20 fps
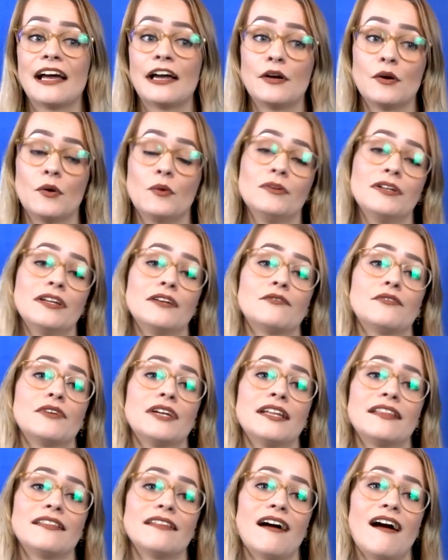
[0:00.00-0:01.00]
I only
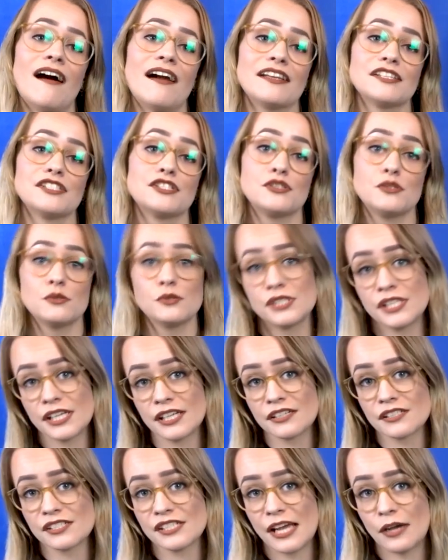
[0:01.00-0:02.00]
read the highest two
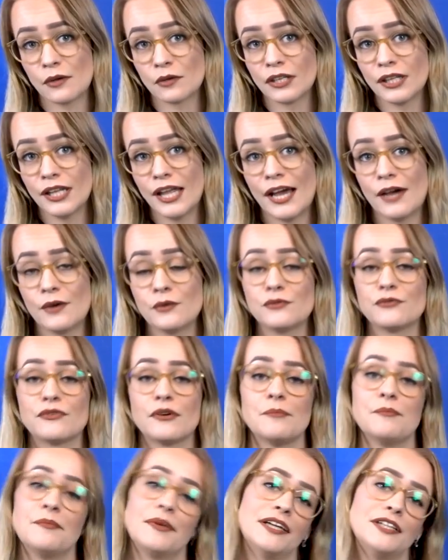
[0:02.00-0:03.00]
tiers out loud
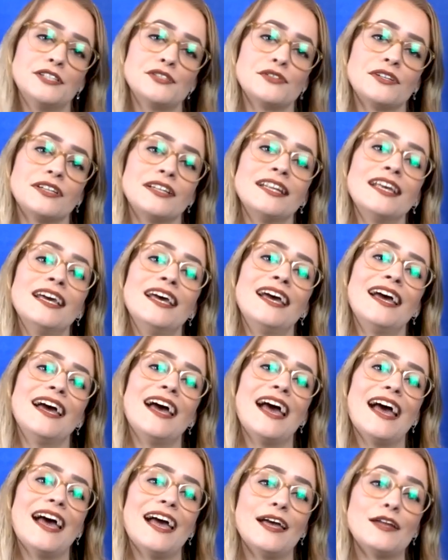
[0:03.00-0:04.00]
from Patreon
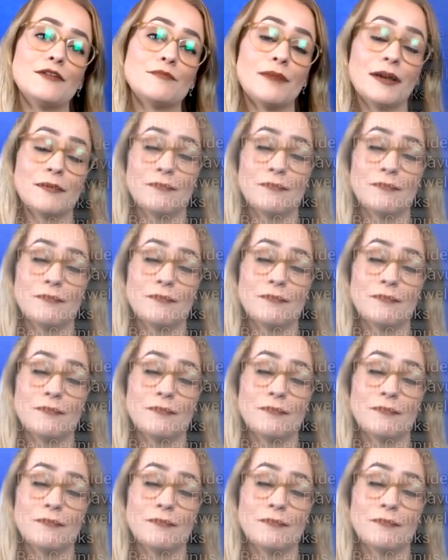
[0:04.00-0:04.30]
and my